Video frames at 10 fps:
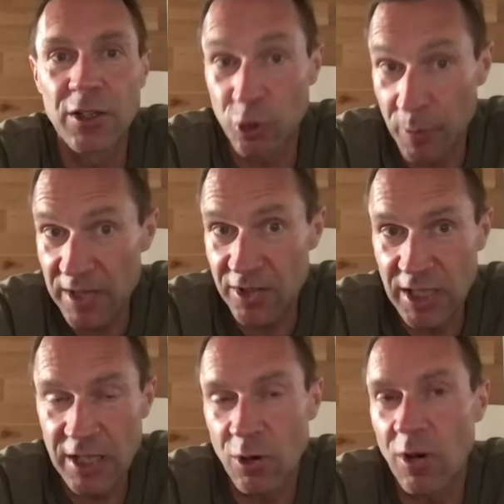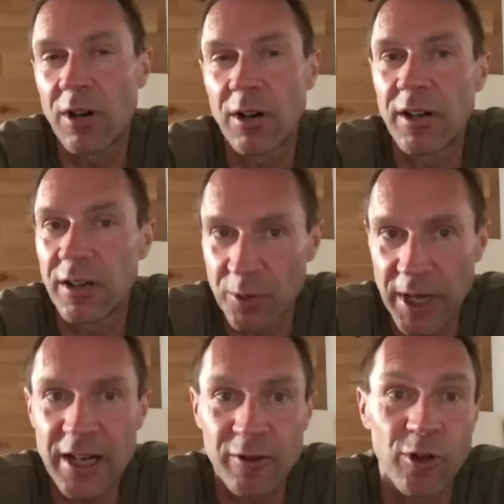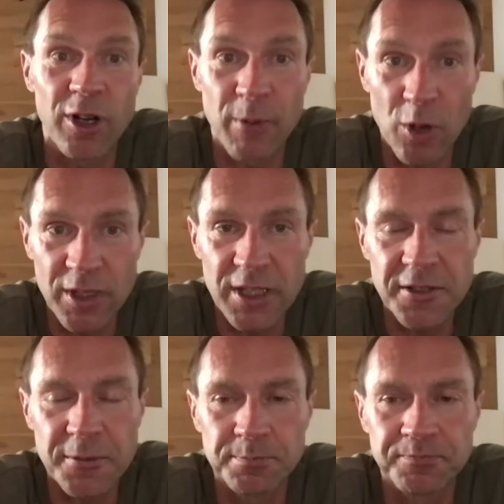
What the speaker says: domestique or a rider for the mountains.